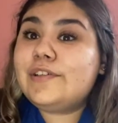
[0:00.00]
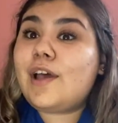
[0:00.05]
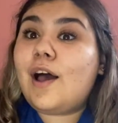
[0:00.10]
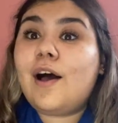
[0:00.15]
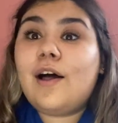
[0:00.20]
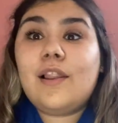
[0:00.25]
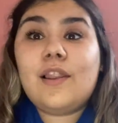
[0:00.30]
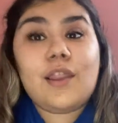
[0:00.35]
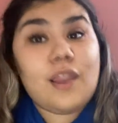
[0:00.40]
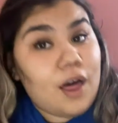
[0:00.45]
a
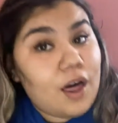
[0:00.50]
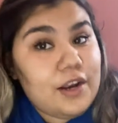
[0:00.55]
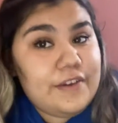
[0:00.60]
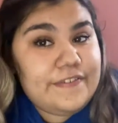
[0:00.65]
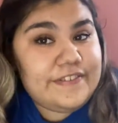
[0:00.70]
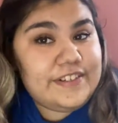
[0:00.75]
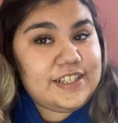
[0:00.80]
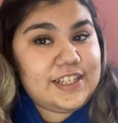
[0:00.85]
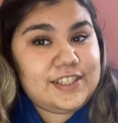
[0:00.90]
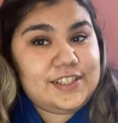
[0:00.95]
lot
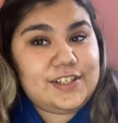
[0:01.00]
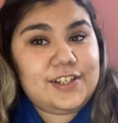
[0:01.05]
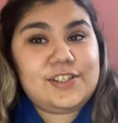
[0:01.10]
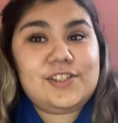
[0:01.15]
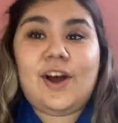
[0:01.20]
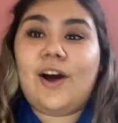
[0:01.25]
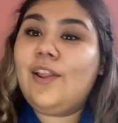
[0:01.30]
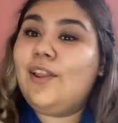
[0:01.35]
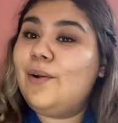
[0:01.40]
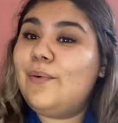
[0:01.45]
of deserts
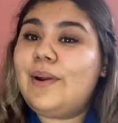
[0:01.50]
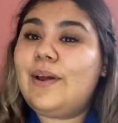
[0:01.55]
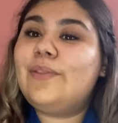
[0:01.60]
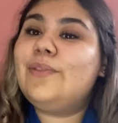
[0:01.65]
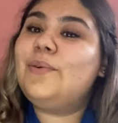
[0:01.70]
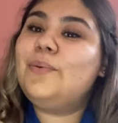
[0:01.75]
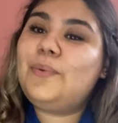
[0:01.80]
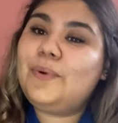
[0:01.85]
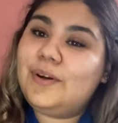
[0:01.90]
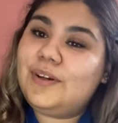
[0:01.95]
all around the
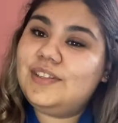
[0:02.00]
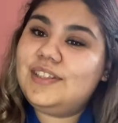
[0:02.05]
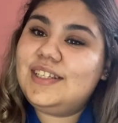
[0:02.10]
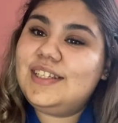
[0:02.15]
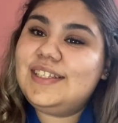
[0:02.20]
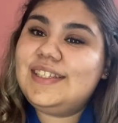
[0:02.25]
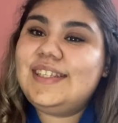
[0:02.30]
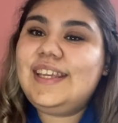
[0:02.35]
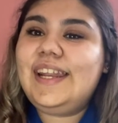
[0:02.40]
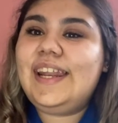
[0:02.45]
world,
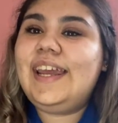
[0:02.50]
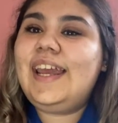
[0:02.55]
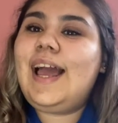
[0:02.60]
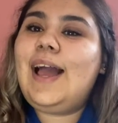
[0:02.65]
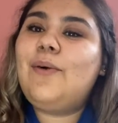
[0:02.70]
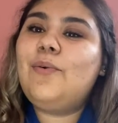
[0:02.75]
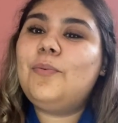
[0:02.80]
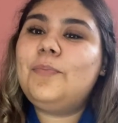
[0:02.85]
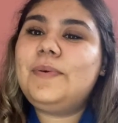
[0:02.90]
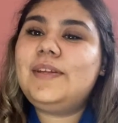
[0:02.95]
today I
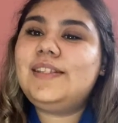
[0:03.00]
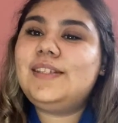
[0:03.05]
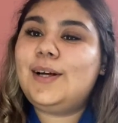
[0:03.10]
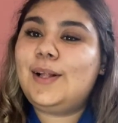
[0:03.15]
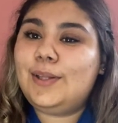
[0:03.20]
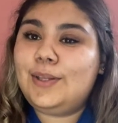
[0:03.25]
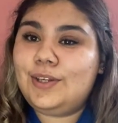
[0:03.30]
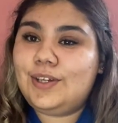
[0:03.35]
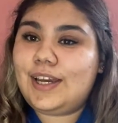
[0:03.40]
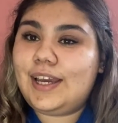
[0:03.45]
will be
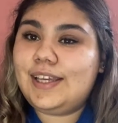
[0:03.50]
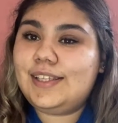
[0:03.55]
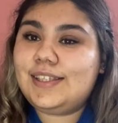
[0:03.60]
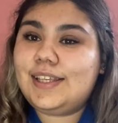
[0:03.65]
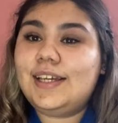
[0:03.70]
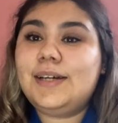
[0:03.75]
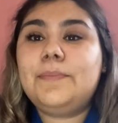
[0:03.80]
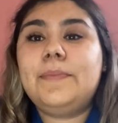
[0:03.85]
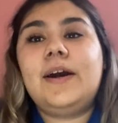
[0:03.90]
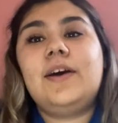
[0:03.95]
telling you guys
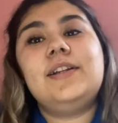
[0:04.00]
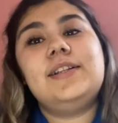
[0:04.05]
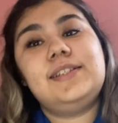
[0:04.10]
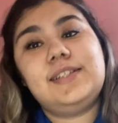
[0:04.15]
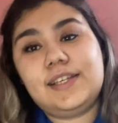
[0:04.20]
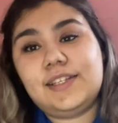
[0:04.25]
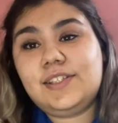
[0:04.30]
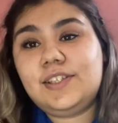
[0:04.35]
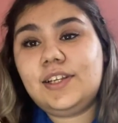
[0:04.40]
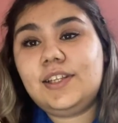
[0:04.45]
about a
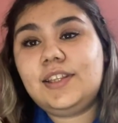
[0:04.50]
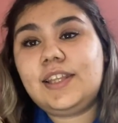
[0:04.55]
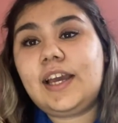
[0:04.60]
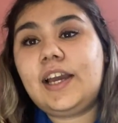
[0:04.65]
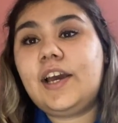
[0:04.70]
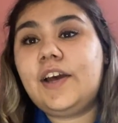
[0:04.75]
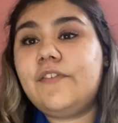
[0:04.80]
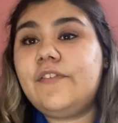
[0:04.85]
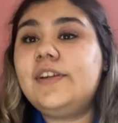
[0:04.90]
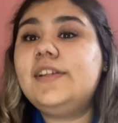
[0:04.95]
desert that
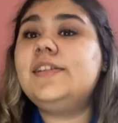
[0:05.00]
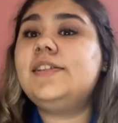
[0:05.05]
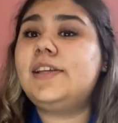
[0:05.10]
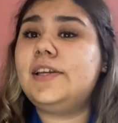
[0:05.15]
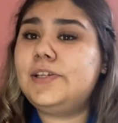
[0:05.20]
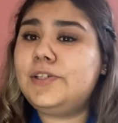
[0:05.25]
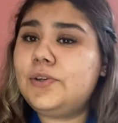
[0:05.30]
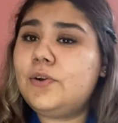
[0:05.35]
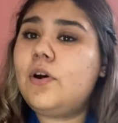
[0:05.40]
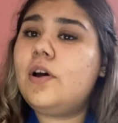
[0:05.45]
covers
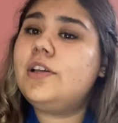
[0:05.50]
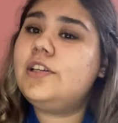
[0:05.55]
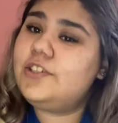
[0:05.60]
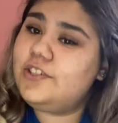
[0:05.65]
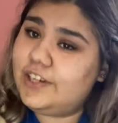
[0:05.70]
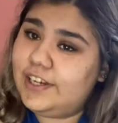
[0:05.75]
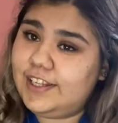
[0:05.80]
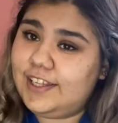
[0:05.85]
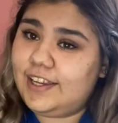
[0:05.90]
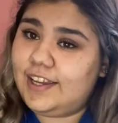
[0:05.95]
Central
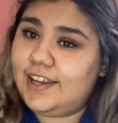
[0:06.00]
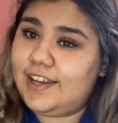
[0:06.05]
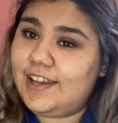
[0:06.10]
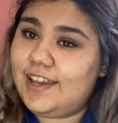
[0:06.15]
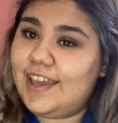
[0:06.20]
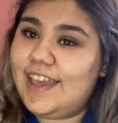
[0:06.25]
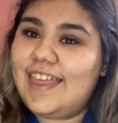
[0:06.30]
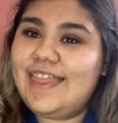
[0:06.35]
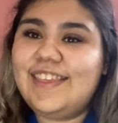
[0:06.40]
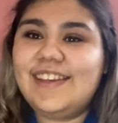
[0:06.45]
Australia.
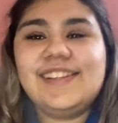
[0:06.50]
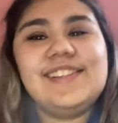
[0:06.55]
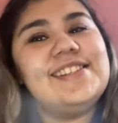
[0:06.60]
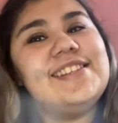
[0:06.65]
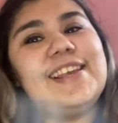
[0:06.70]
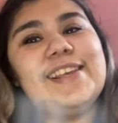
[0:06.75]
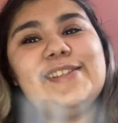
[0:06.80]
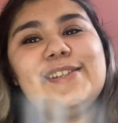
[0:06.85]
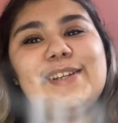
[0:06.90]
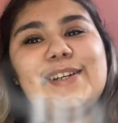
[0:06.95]
And this
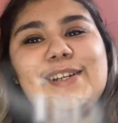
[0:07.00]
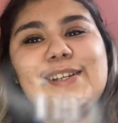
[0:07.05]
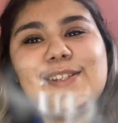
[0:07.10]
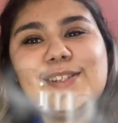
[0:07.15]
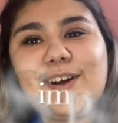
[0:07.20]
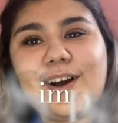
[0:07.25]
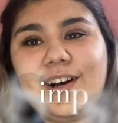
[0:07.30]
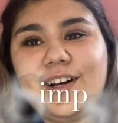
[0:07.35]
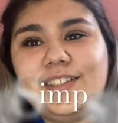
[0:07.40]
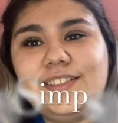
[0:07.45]
desert is
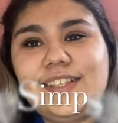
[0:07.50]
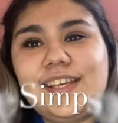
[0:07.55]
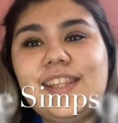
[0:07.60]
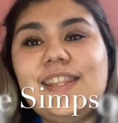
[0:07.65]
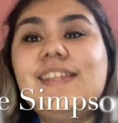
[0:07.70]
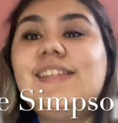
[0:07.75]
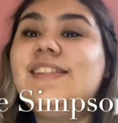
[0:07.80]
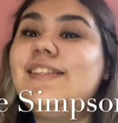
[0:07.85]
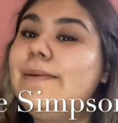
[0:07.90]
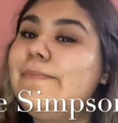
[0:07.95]
called the
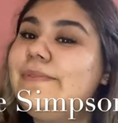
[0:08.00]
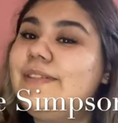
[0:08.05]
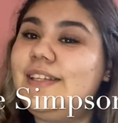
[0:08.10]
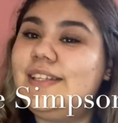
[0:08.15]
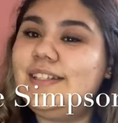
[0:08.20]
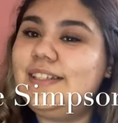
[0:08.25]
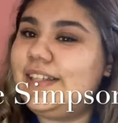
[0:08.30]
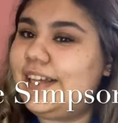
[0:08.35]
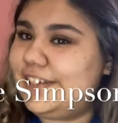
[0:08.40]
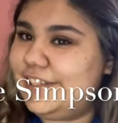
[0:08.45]
Simpson
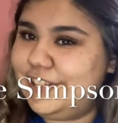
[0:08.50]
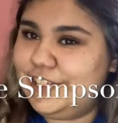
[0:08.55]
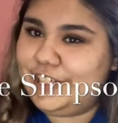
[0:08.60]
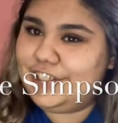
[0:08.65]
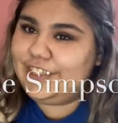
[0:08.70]
Desert.